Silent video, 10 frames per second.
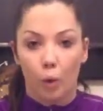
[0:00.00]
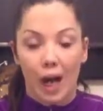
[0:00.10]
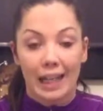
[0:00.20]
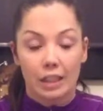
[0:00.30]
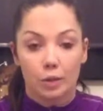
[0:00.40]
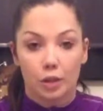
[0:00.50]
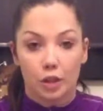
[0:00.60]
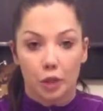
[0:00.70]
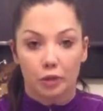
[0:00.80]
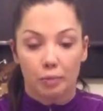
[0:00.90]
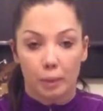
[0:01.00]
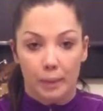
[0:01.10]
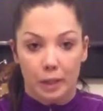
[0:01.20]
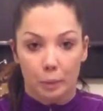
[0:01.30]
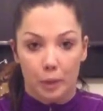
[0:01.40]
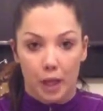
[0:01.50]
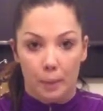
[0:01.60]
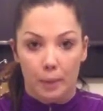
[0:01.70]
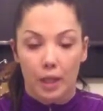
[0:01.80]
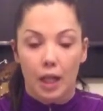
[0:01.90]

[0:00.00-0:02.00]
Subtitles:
what I used to do with my meal prep.